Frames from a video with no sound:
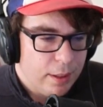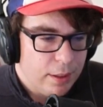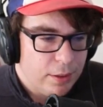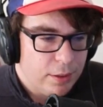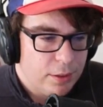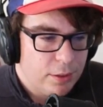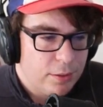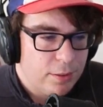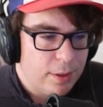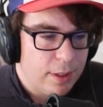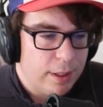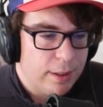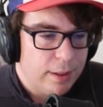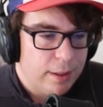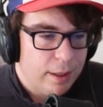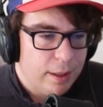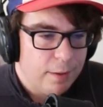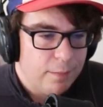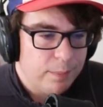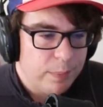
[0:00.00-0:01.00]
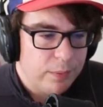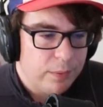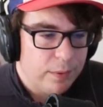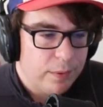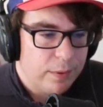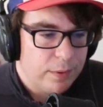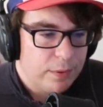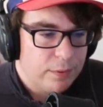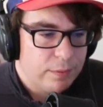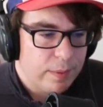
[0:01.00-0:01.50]
trying to have both of
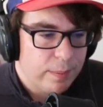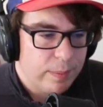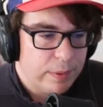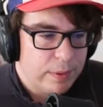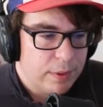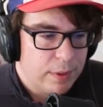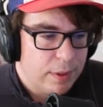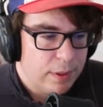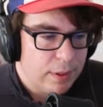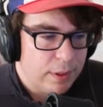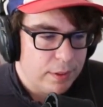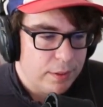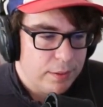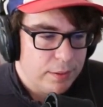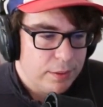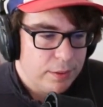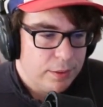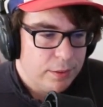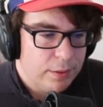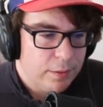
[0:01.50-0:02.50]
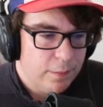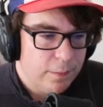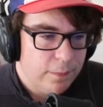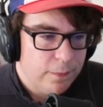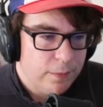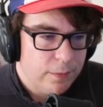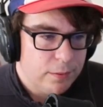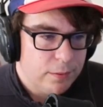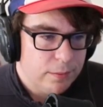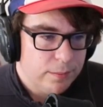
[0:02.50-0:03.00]
those weapons close to
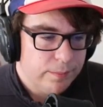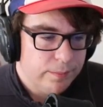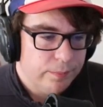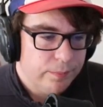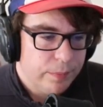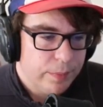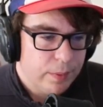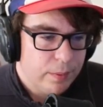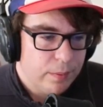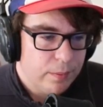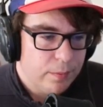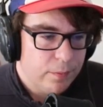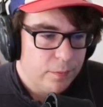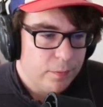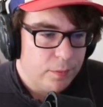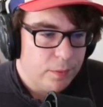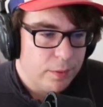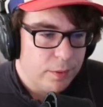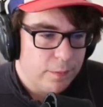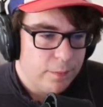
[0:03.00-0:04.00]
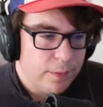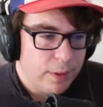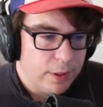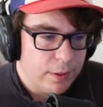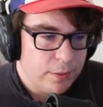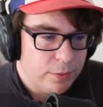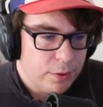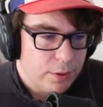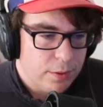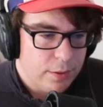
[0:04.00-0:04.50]
full for the final
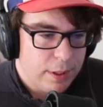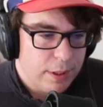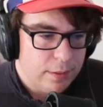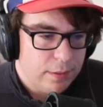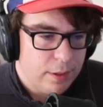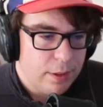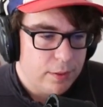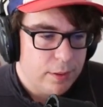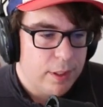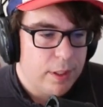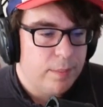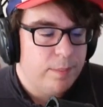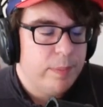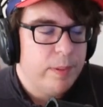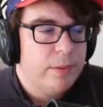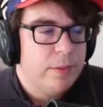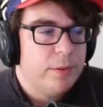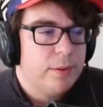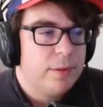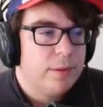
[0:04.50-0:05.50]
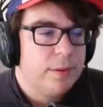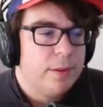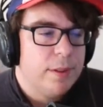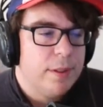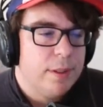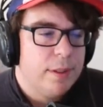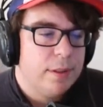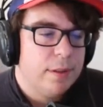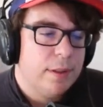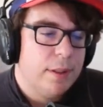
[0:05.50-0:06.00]
showdown. Okay, booster
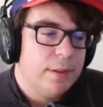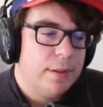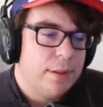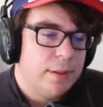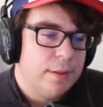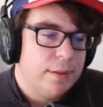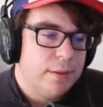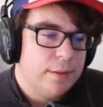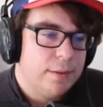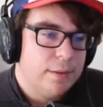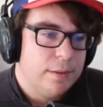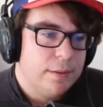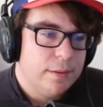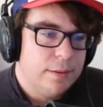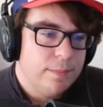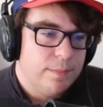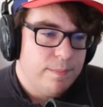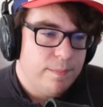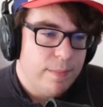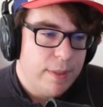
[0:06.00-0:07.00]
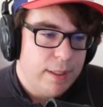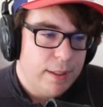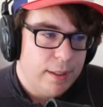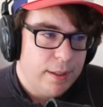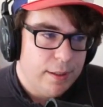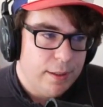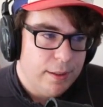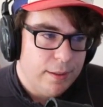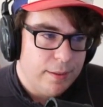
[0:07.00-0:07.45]
on, let's go, make it.